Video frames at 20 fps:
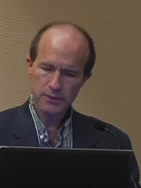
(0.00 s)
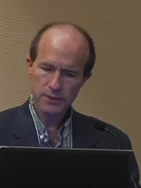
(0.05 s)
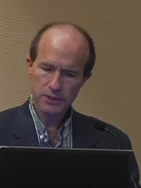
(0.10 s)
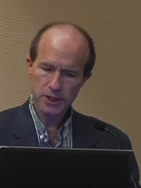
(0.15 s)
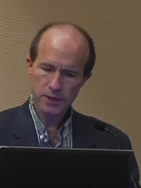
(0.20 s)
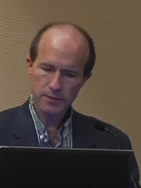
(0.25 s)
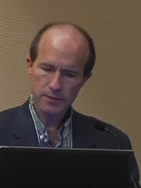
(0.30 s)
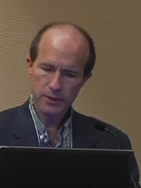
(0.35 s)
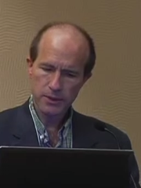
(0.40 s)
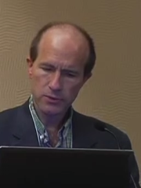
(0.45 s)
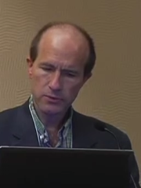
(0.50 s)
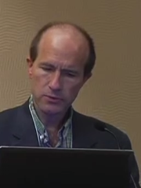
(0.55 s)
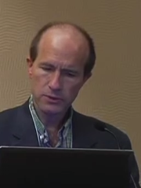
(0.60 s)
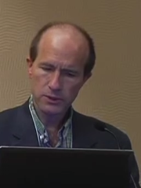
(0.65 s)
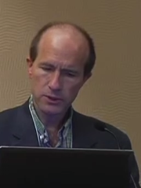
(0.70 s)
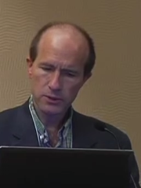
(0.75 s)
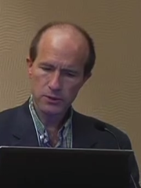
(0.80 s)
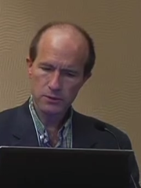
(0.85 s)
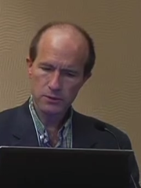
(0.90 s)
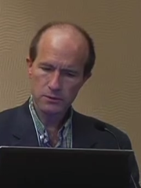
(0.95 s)
which can be
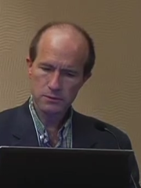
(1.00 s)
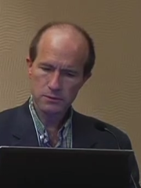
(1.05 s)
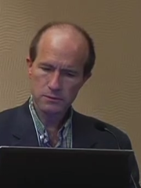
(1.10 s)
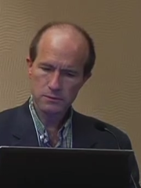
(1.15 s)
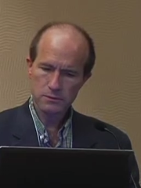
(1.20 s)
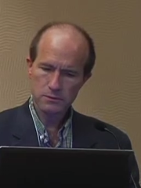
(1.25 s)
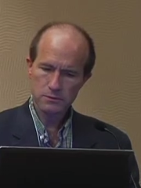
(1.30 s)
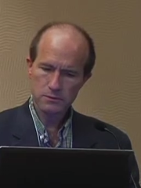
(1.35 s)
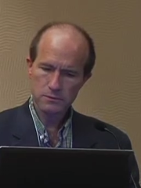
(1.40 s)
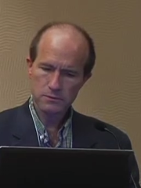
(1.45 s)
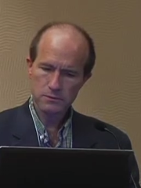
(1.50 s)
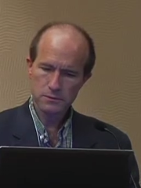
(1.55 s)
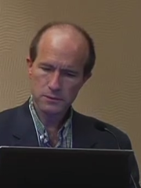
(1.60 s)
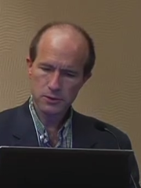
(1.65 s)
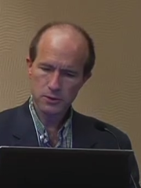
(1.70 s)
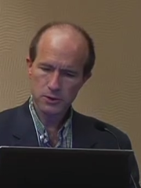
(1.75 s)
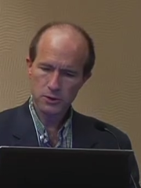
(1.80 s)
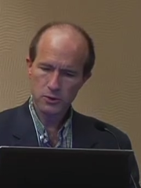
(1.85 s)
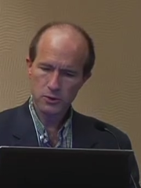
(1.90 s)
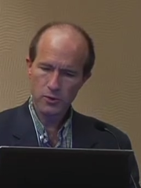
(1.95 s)
used
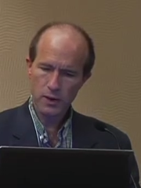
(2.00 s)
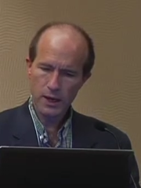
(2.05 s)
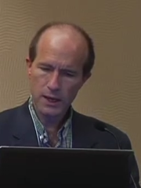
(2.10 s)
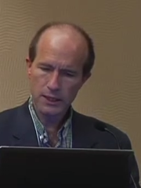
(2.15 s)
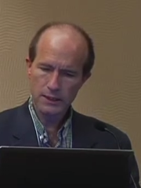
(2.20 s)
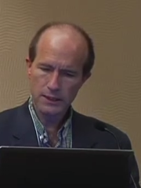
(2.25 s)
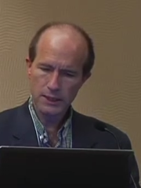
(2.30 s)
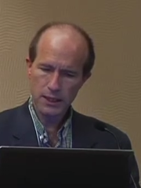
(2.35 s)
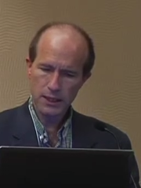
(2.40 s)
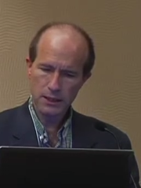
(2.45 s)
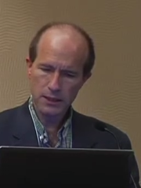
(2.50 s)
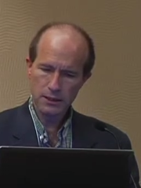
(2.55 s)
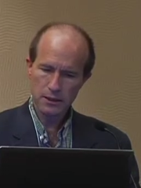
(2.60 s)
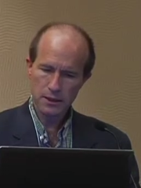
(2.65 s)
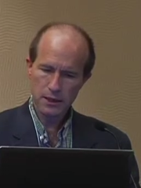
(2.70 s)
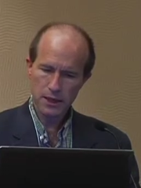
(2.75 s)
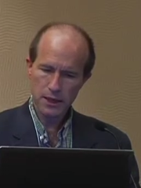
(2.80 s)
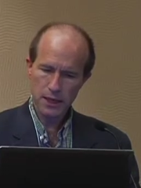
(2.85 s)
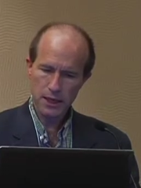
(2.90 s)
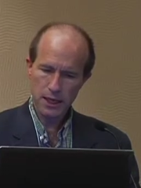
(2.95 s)
to quantitate
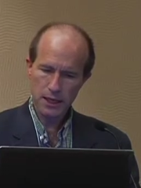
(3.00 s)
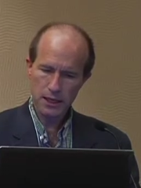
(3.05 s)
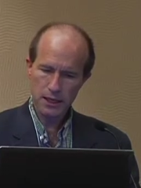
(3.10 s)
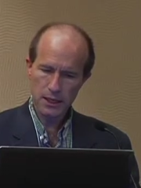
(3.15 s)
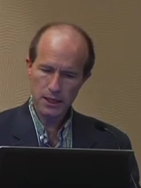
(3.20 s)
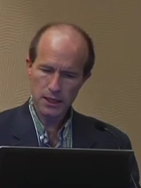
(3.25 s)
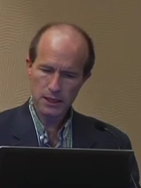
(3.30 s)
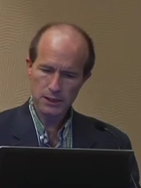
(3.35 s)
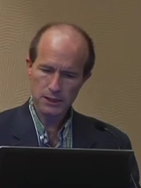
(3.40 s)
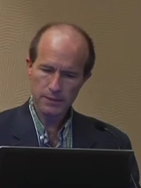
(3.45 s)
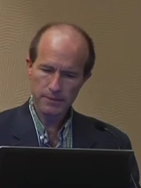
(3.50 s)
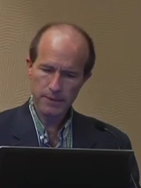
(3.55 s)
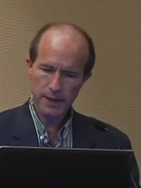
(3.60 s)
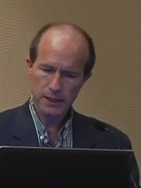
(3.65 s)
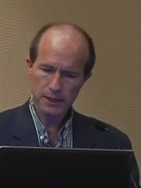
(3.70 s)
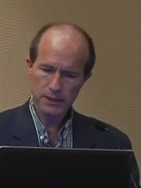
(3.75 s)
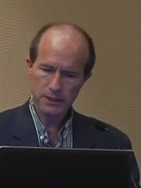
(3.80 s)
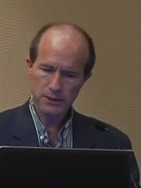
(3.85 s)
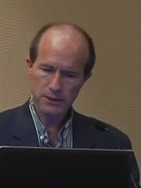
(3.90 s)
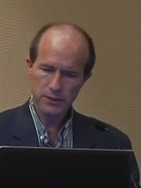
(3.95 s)
and analyze the
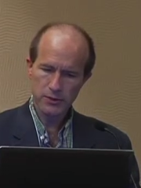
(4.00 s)
pectus.